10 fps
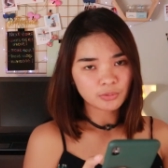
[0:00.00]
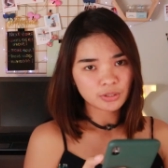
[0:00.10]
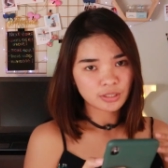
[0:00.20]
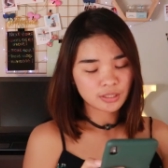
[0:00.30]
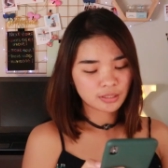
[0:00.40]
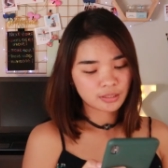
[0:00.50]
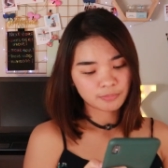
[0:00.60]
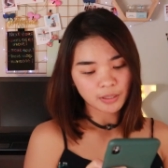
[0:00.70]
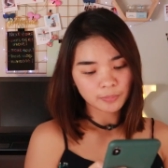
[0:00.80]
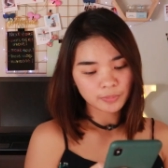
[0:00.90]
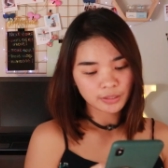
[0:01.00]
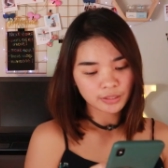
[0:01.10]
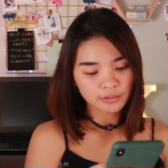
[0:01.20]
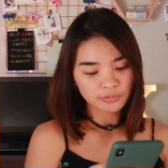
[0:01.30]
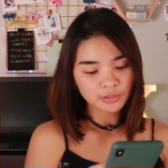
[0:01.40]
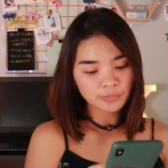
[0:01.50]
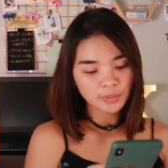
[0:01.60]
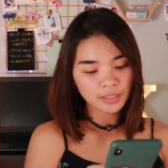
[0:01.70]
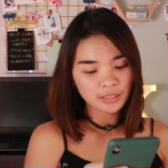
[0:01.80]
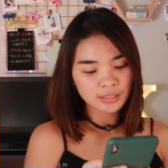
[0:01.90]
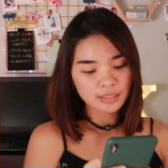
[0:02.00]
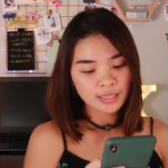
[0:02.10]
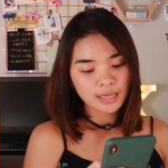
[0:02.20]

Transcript: which is popular in the Philippines.